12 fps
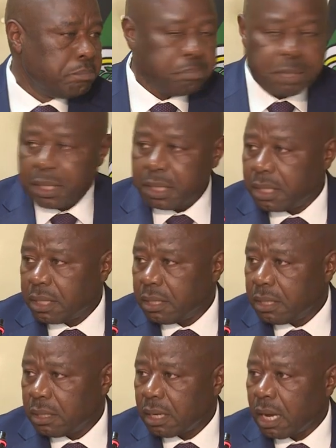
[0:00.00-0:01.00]
pick
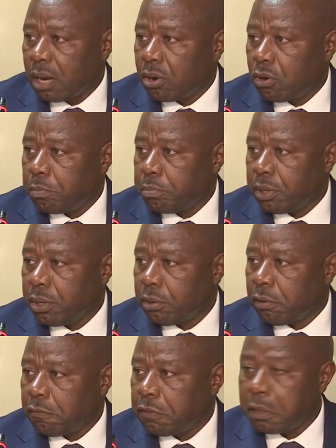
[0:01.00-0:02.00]
a copy
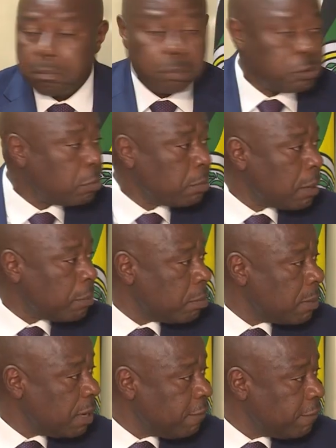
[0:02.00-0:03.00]
of the bottom-up
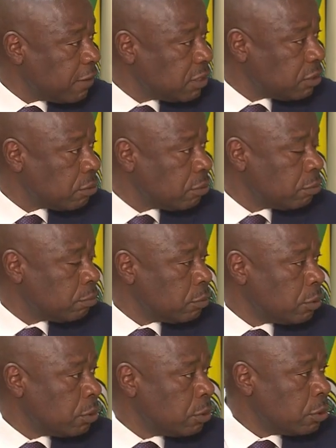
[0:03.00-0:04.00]
manifesto
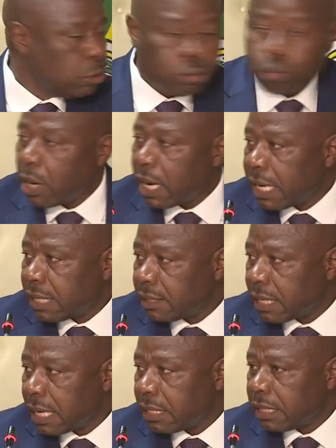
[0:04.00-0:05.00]
to
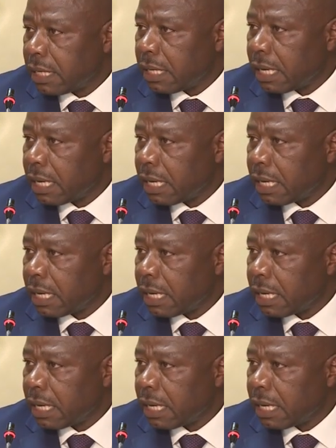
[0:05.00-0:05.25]
understand the